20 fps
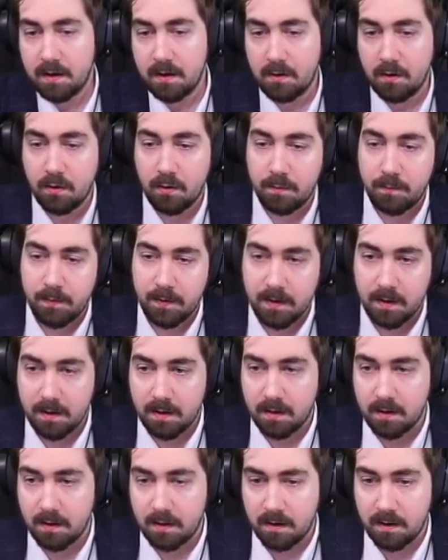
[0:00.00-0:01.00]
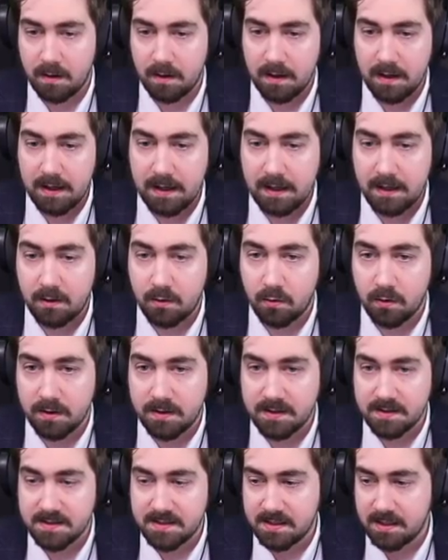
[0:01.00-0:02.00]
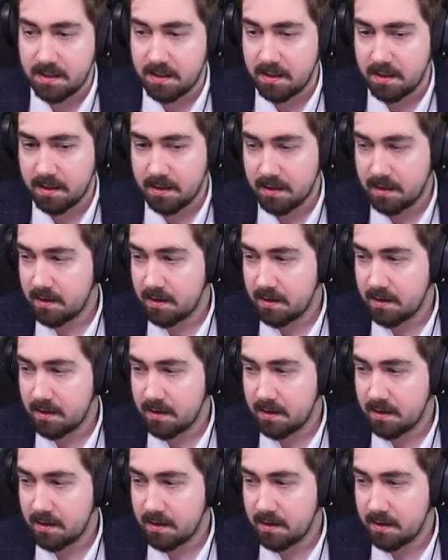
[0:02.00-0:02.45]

open a Cortex here.